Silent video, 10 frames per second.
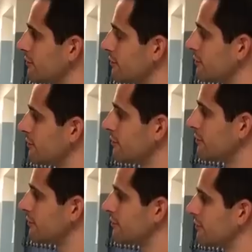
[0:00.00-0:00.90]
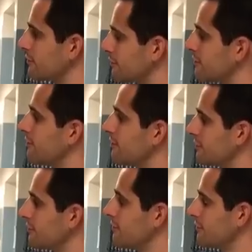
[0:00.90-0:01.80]

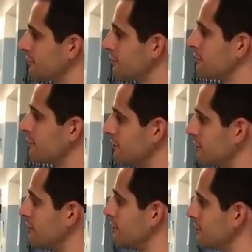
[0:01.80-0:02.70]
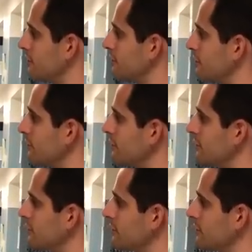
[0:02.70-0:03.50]
(silent)